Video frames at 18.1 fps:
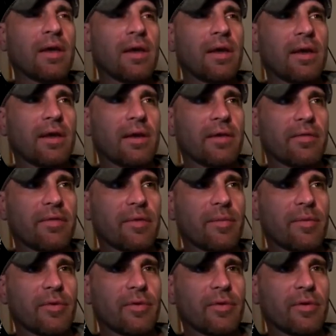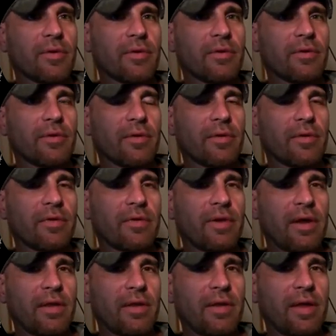And if the moon goes north or
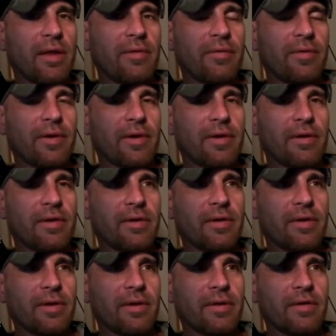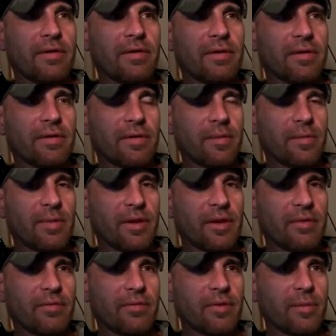south of that funnel, it's just
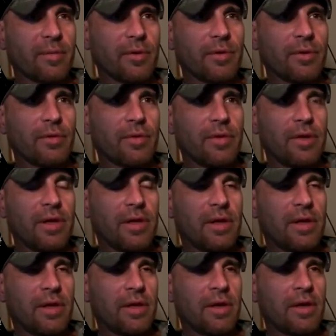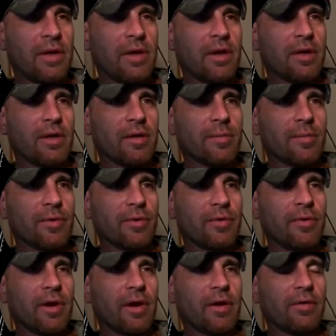simply a full moon. The
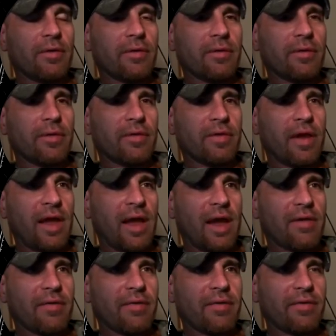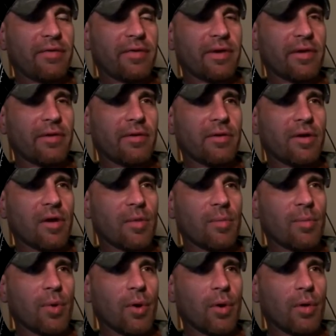moon also is a half sphere or
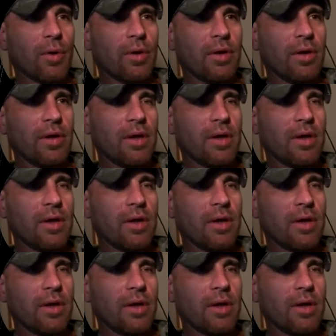a bowl.